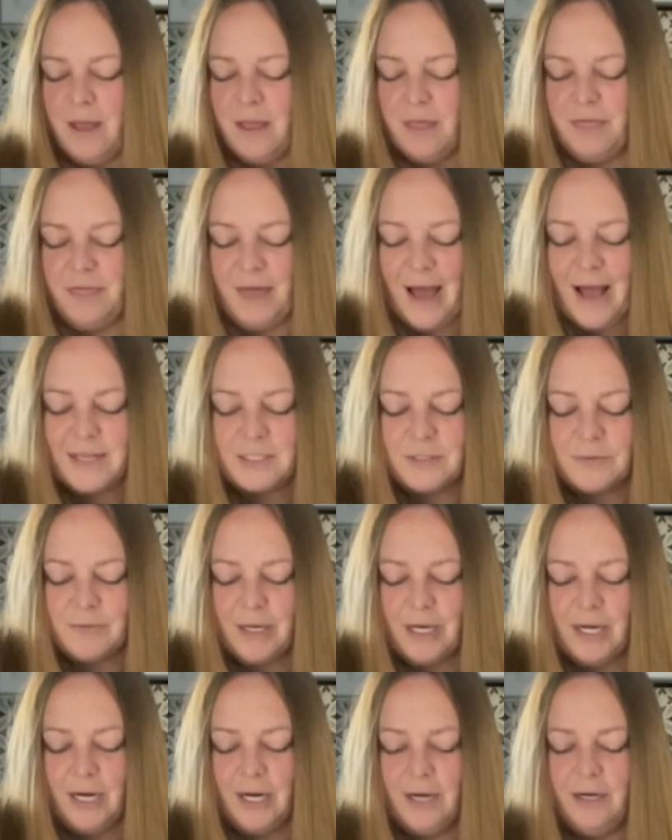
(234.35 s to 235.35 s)
That's
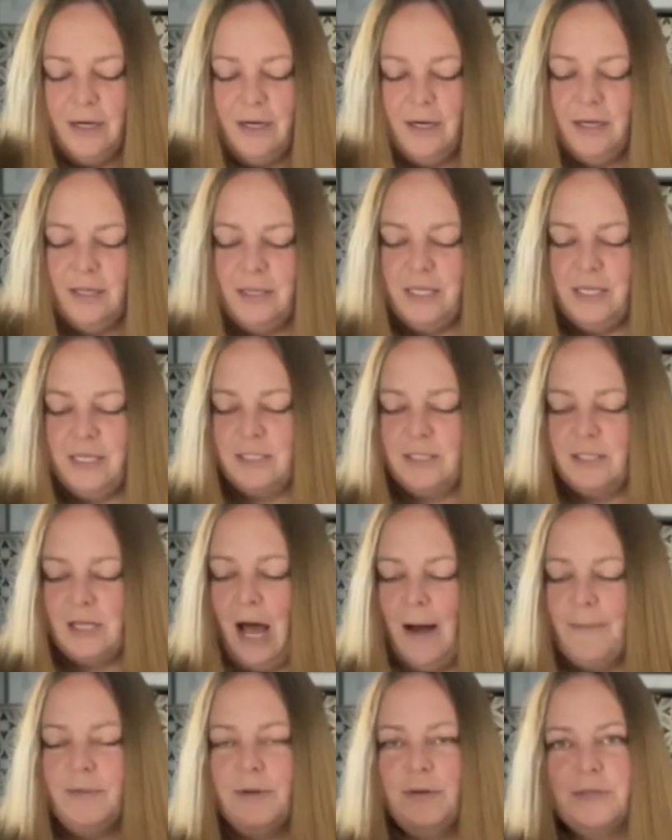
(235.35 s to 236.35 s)
where these
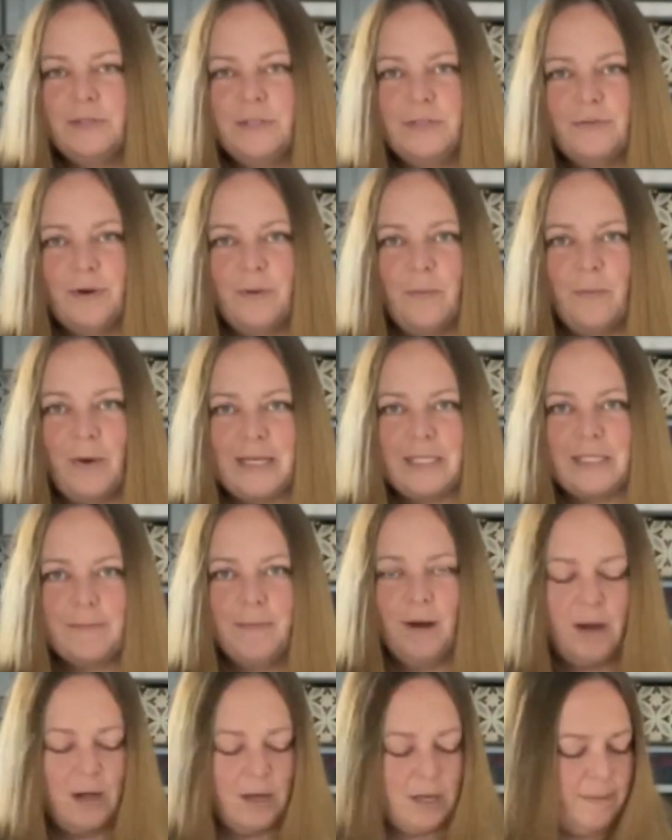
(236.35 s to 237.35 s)
Topples from
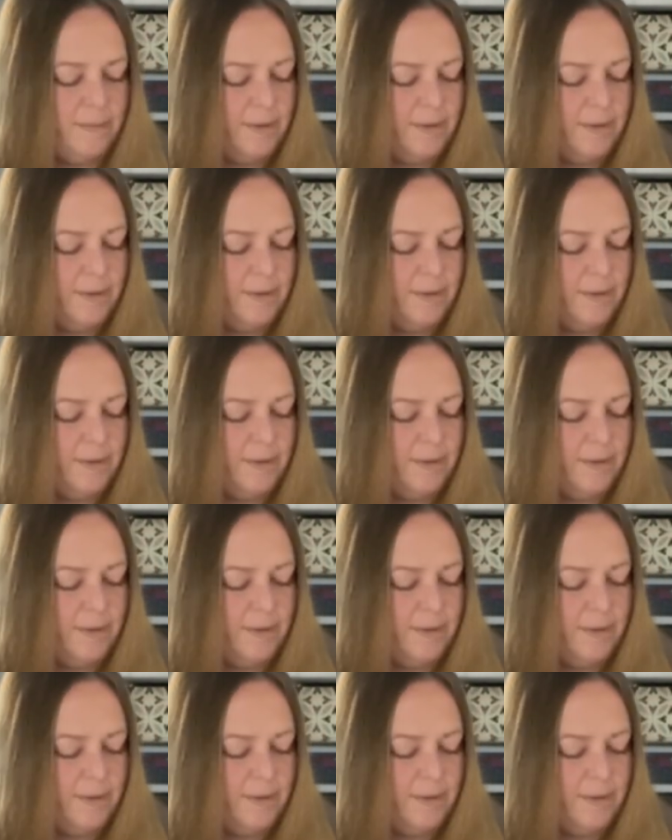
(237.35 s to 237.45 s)
Westpaw come